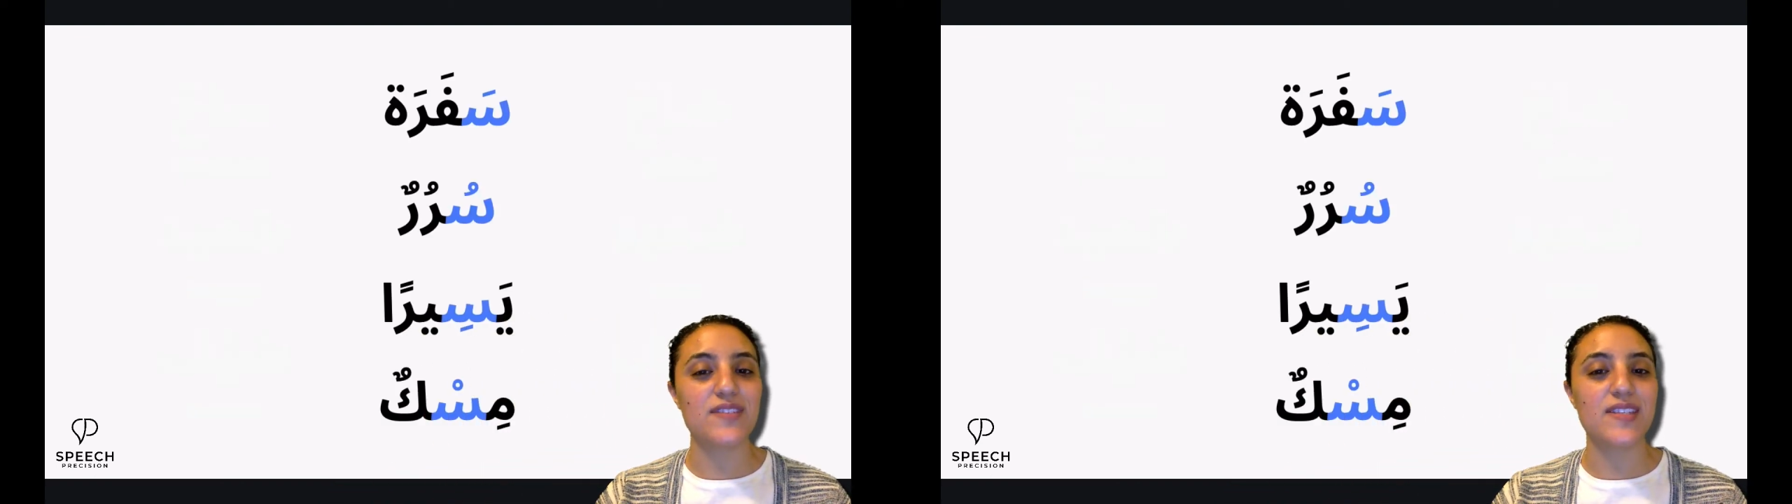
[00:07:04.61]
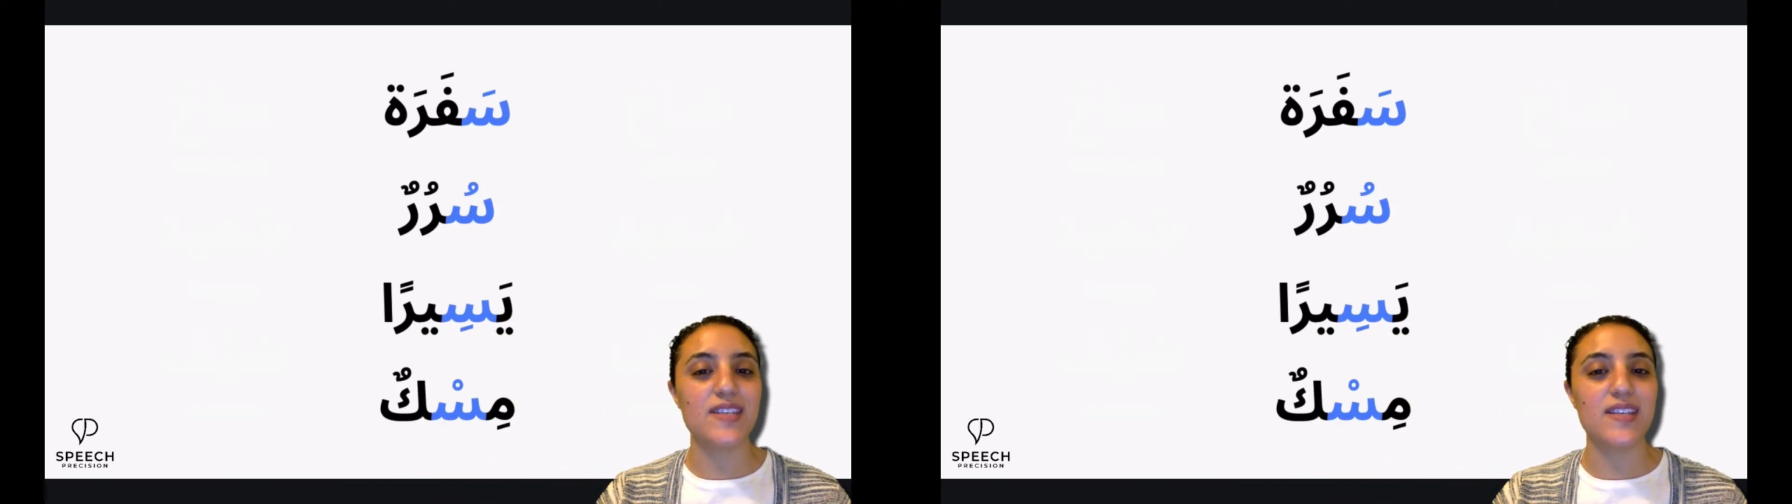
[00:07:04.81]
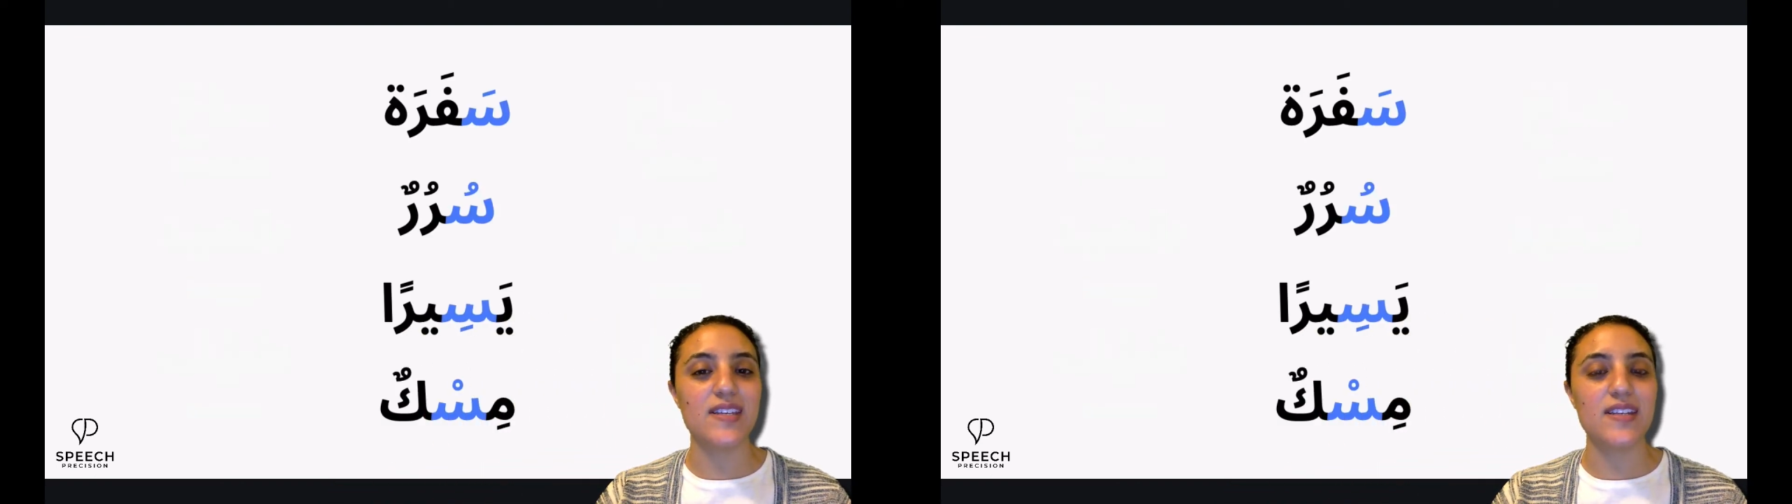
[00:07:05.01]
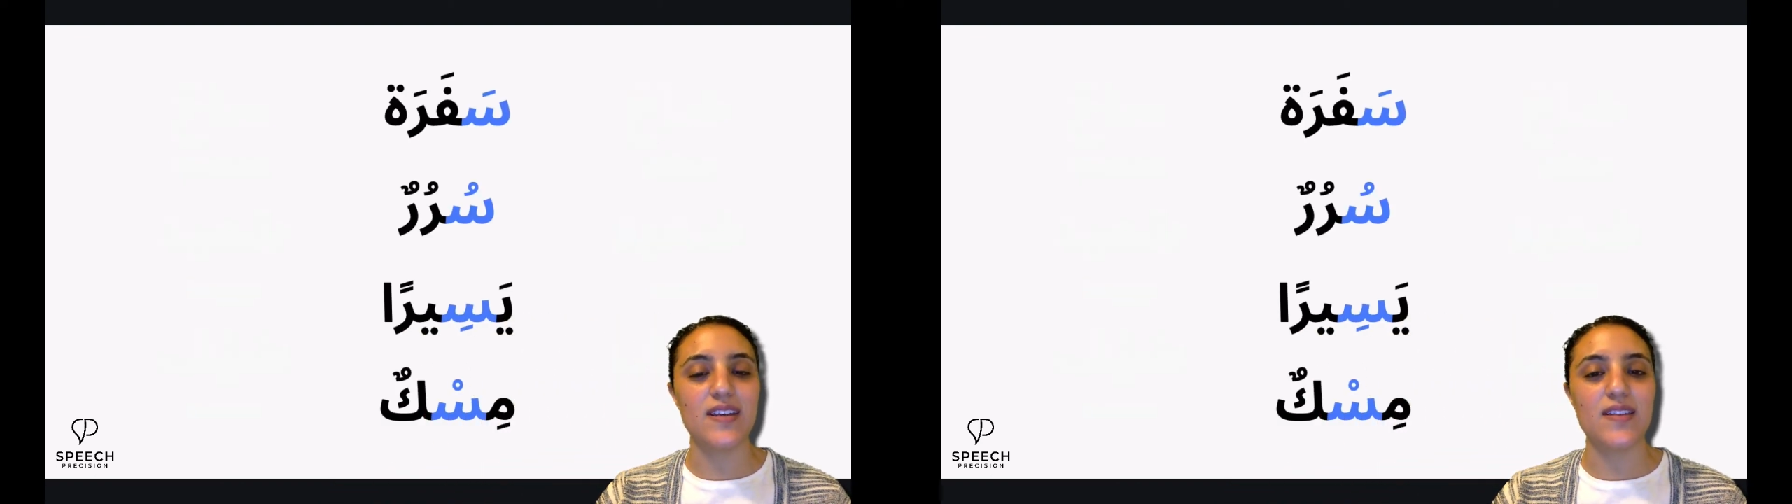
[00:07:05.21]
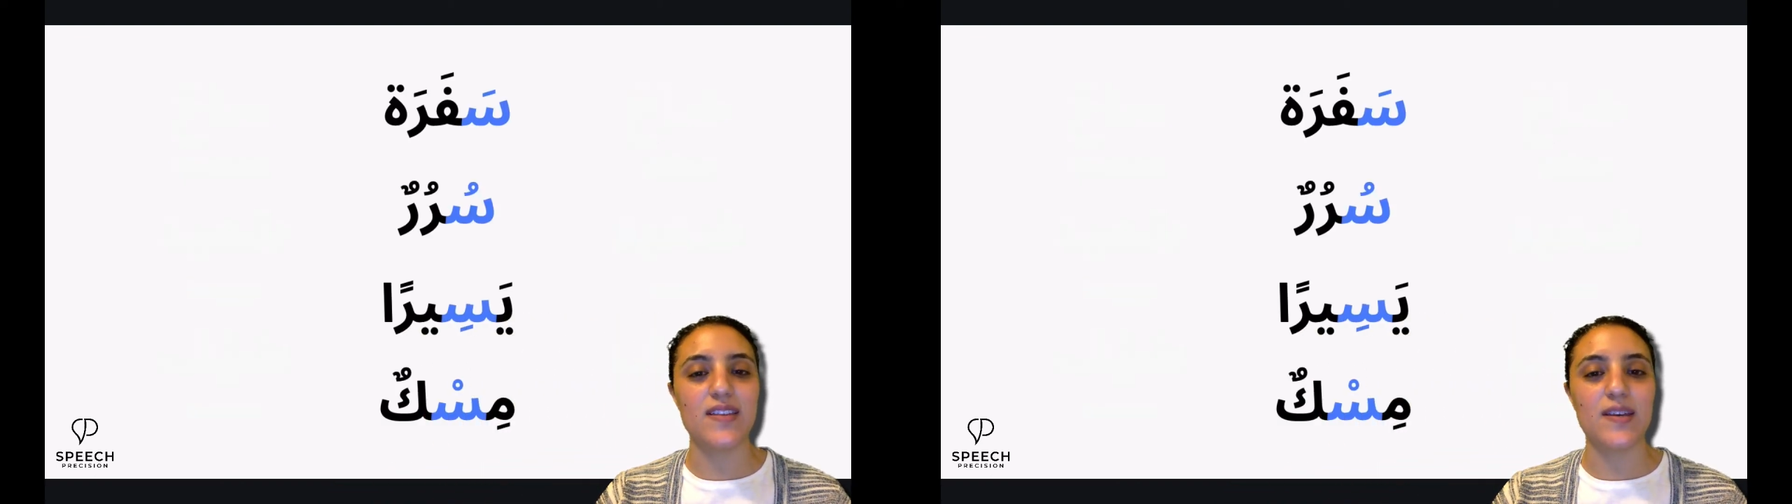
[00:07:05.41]
seen
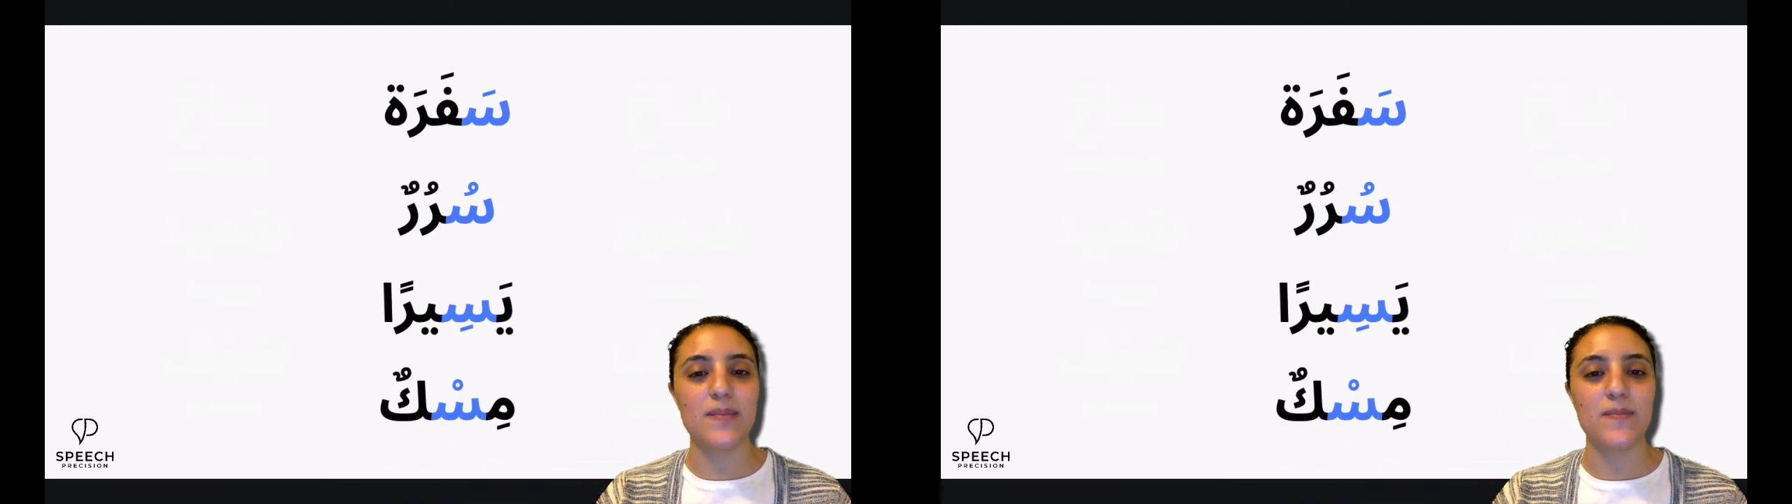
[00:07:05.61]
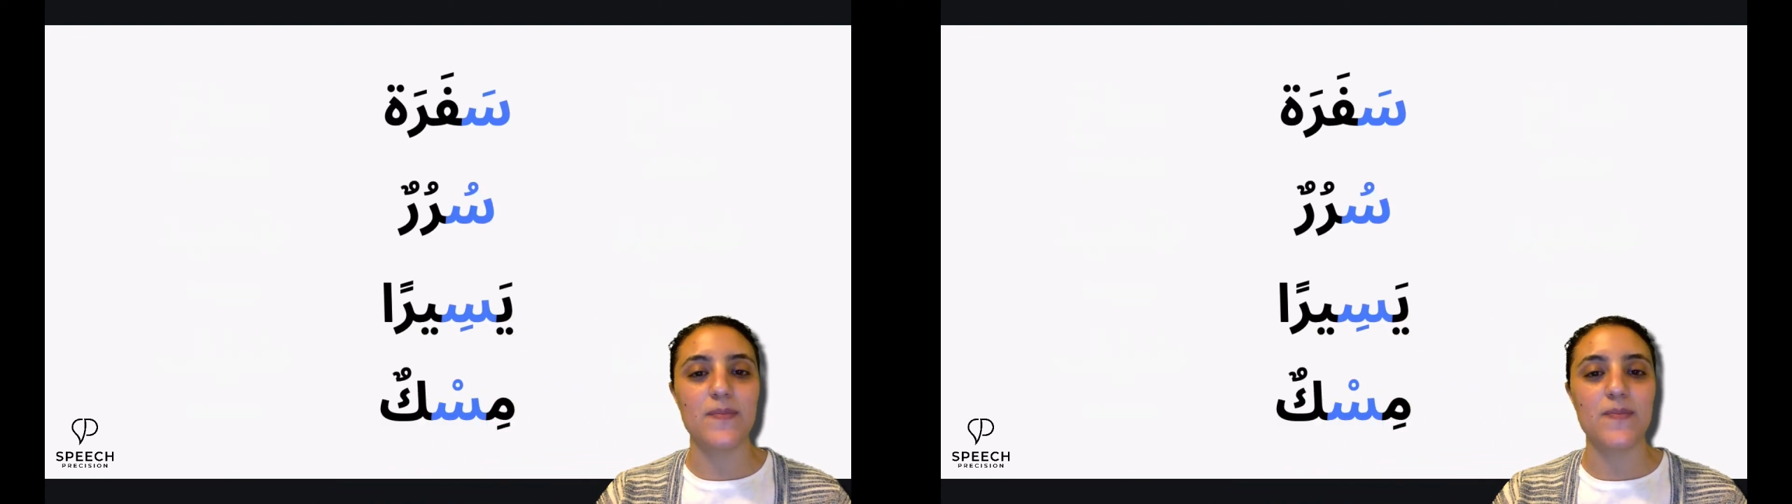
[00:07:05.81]
in them.